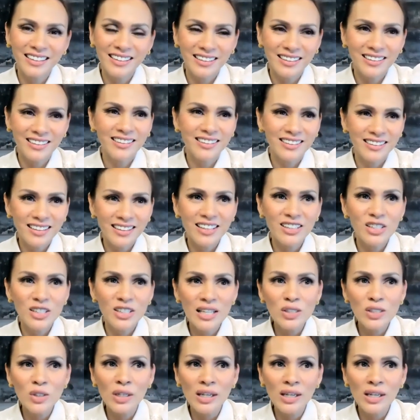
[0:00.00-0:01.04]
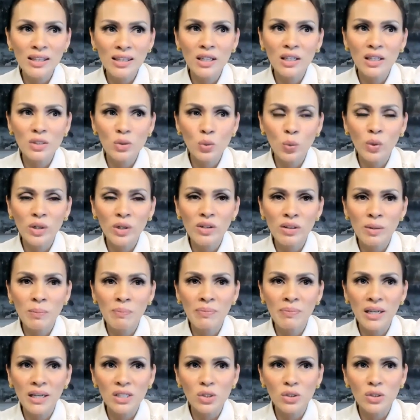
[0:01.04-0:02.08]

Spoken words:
That's, I think, is one of the best